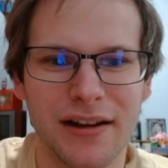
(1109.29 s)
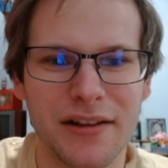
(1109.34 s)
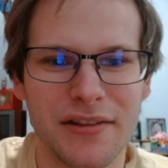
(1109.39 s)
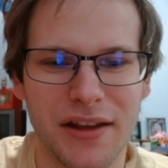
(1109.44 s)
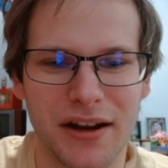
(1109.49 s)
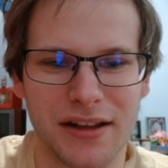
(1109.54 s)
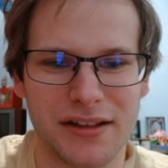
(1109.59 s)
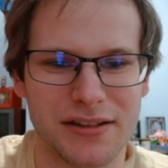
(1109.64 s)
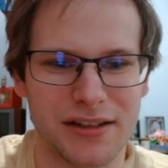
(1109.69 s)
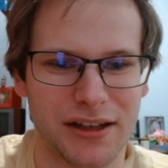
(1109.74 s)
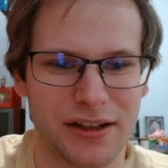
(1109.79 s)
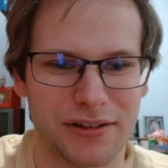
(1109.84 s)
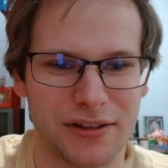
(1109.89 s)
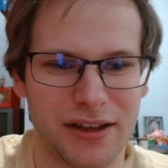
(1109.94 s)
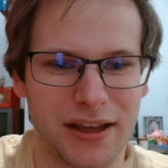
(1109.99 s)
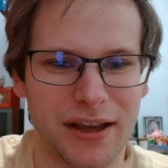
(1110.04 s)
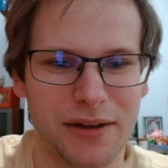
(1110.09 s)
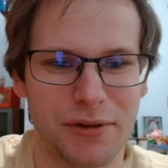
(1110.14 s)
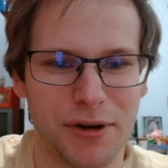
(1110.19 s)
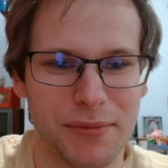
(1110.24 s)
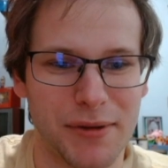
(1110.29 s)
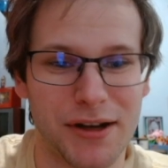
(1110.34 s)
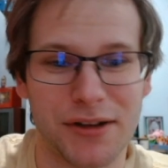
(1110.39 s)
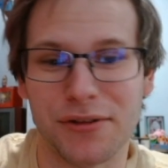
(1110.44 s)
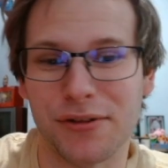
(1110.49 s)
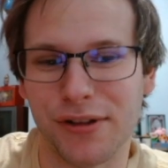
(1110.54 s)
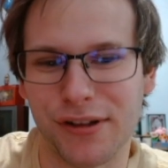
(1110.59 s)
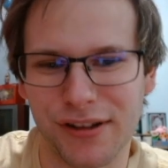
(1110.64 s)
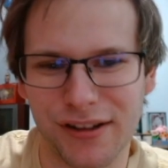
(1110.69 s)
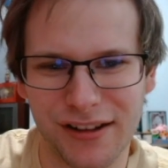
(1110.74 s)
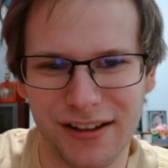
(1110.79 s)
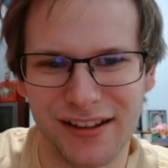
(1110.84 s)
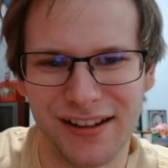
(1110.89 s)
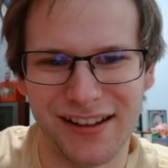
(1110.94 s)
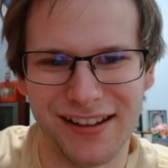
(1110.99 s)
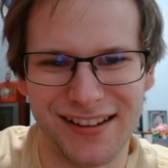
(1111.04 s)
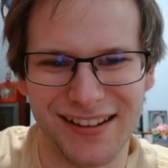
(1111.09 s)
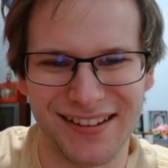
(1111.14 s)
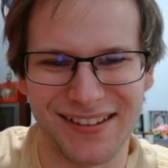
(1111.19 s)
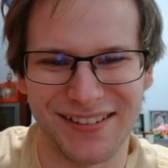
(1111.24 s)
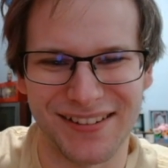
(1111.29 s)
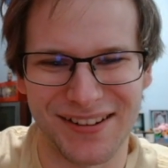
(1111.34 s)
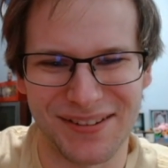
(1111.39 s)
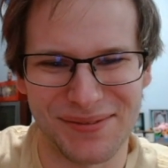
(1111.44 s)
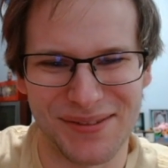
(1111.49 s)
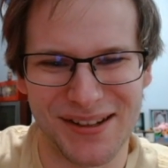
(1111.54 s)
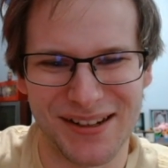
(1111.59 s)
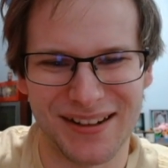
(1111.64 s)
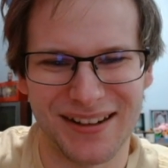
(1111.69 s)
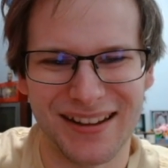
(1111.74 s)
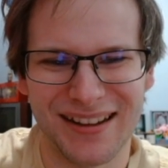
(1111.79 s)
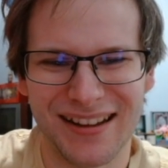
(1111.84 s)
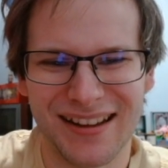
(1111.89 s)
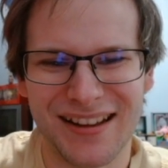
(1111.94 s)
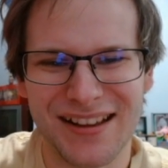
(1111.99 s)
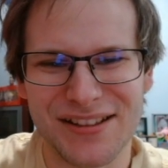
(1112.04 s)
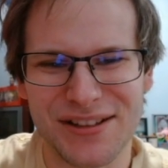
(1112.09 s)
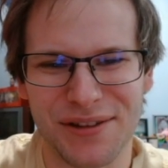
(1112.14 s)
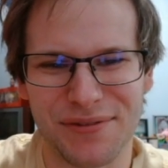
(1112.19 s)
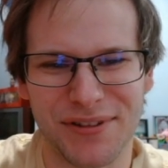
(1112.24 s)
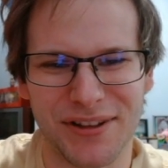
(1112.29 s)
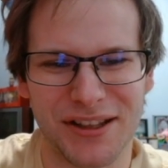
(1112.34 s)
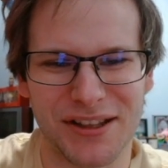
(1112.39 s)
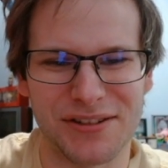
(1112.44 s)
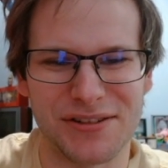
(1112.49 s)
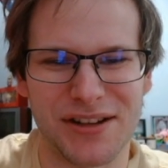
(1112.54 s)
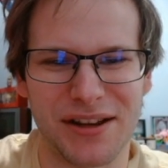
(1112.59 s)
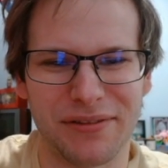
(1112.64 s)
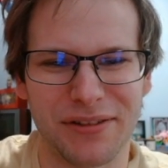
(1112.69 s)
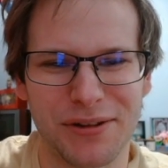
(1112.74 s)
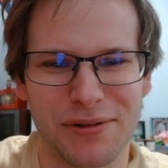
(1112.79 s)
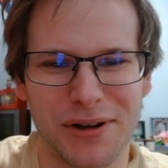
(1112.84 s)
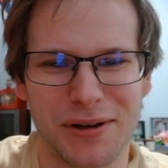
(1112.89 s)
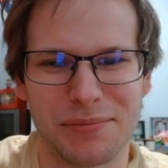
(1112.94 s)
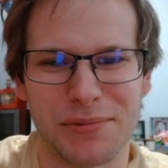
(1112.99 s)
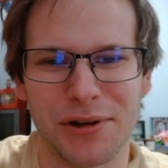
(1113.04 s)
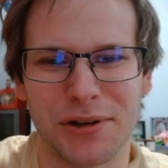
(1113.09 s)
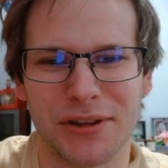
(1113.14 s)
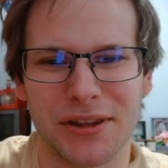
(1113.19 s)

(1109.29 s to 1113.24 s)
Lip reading: Then it's like, okay, what am I doing? You know what I mean? So I feel like you definitely want to poke